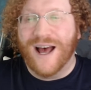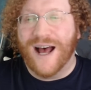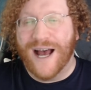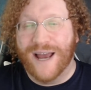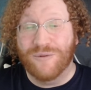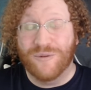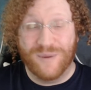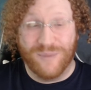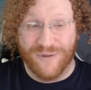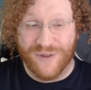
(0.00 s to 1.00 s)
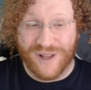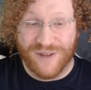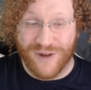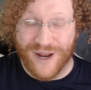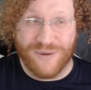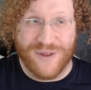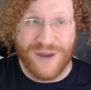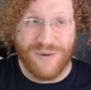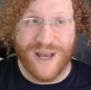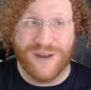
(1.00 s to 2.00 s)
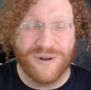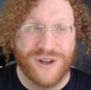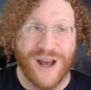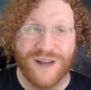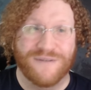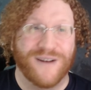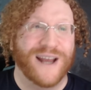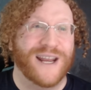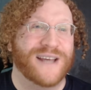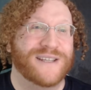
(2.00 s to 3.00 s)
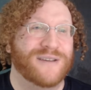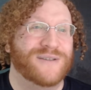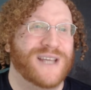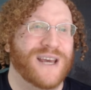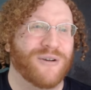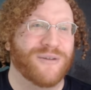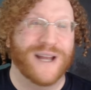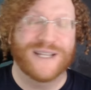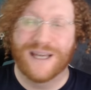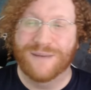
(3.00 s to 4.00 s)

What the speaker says: I will be perfectly frank with you. I could not find SOC or red team